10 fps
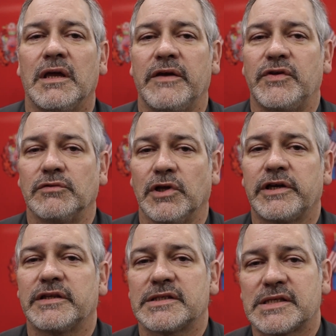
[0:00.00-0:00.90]
If you look
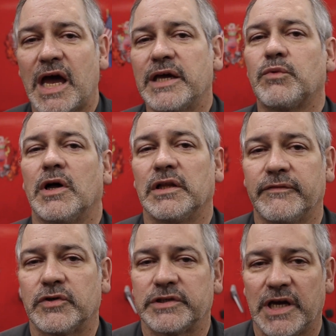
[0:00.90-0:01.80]
at the sidewall
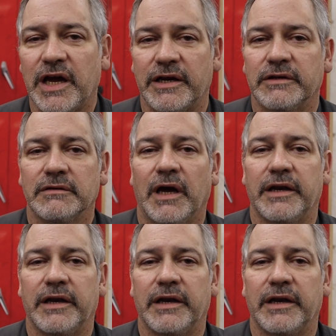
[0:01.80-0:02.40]
of your tire,